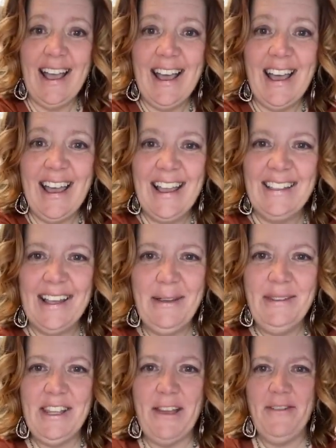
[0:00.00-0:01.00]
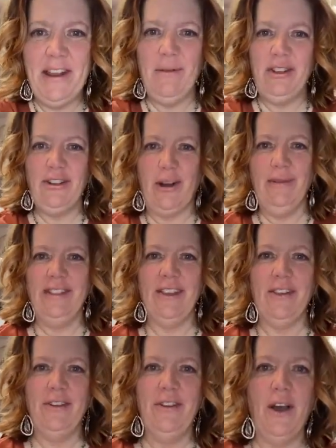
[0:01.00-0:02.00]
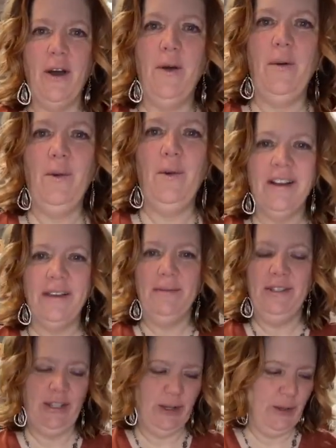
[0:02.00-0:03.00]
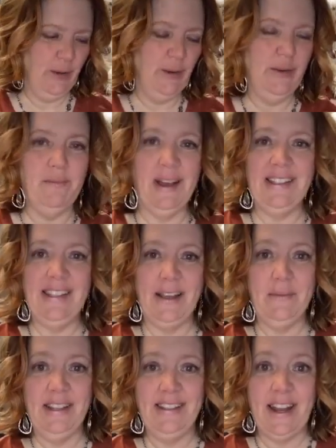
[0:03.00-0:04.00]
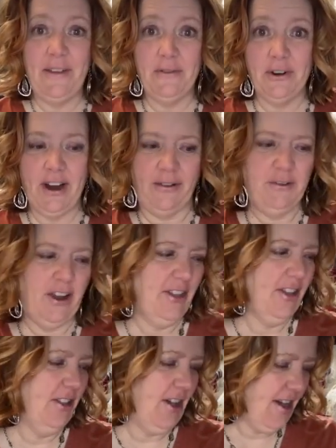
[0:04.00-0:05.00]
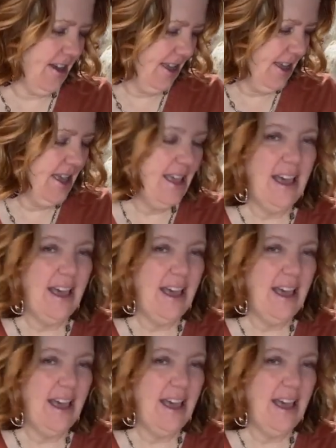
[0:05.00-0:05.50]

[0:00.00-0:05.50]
Hi guys, I'm Stephanie with Charmed Southern Home. Welcome to my segment today for Craft Around the Clock.